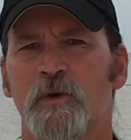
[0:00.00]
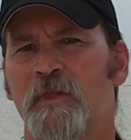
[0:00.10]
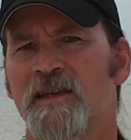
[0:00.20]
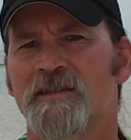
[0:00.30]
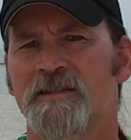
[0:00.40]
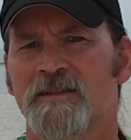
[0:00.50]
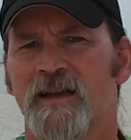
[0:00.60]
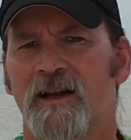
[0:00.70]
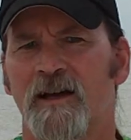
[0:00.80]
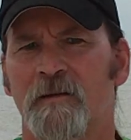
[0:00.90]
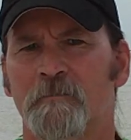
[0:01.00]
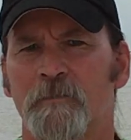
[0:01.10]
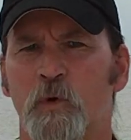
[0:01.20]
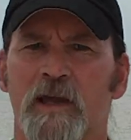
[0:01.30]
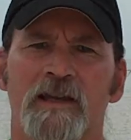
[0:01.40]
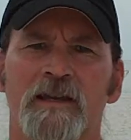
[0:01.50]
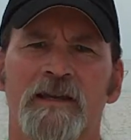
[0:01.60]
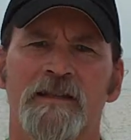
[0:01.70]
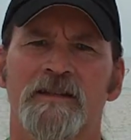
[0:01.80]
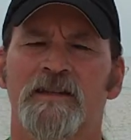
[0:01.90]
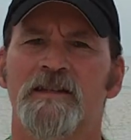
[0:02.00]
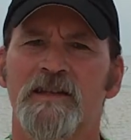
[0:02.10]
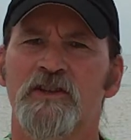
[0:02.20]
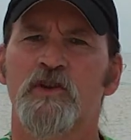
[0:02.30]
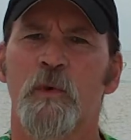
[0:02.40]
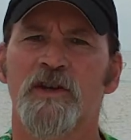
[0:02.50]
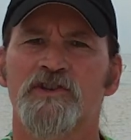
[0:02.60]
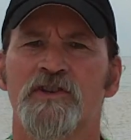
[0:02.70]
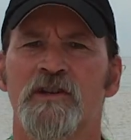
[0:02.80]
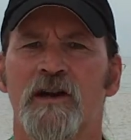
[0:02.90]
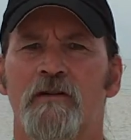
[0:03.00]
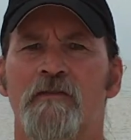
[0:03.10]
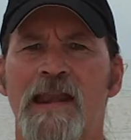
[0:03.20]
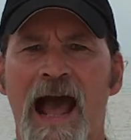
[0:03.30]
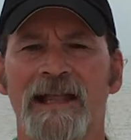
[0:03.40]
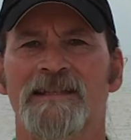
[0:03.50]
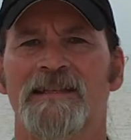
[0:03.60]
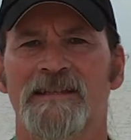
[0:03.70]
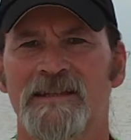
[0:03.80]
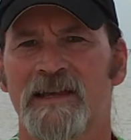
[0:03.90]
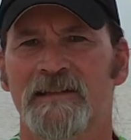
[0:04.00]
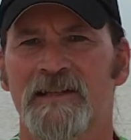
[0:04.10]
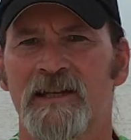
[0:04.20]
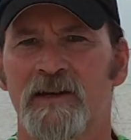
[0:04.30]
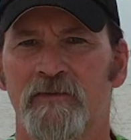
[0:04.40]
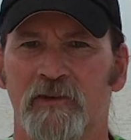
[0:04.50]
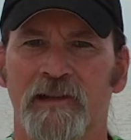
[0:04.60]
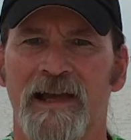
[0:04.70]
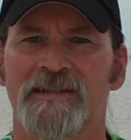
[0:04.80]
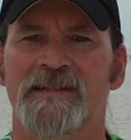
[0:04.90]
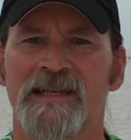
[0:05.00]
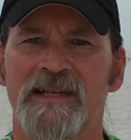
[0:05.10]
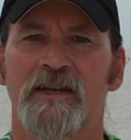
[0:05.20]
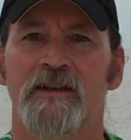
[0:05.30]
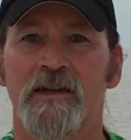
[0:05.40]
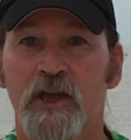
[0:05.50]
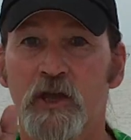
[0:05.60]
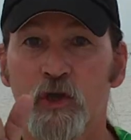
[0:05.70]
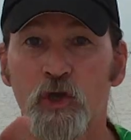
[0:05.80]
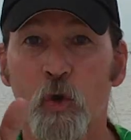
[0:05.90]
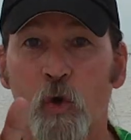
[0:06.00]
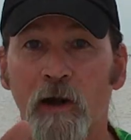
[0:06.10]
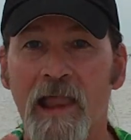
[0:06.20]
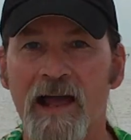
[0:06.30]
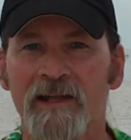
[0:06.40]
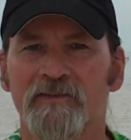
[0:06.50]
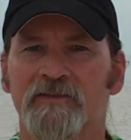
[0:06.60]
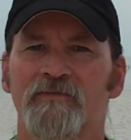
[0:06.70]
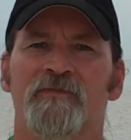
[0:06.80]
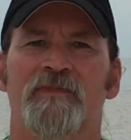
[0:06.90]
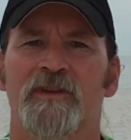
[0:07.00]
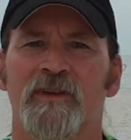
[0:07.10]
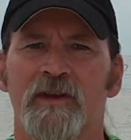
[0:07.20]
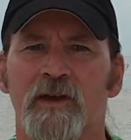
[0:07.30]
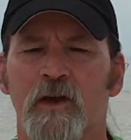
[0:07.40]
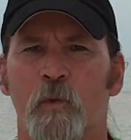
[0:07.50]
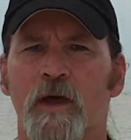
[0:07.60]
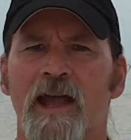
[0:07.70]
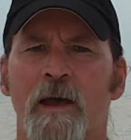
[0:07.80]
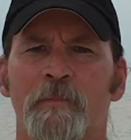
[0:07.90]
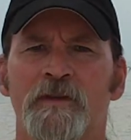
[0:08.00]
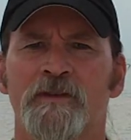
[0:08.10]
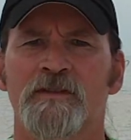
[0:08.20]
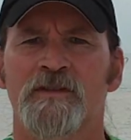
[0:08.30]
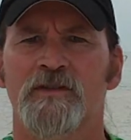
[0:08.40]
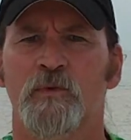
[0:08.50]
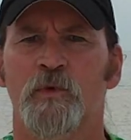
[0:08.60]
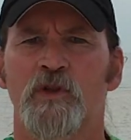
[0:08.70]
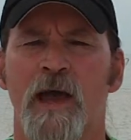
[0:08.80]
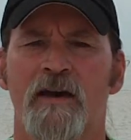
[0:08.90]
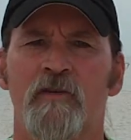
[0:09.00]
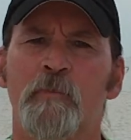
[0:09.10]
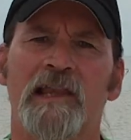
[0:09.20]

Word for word: So in this um, quickie, it's a continuation of not settling for less in your life. What happens when you have a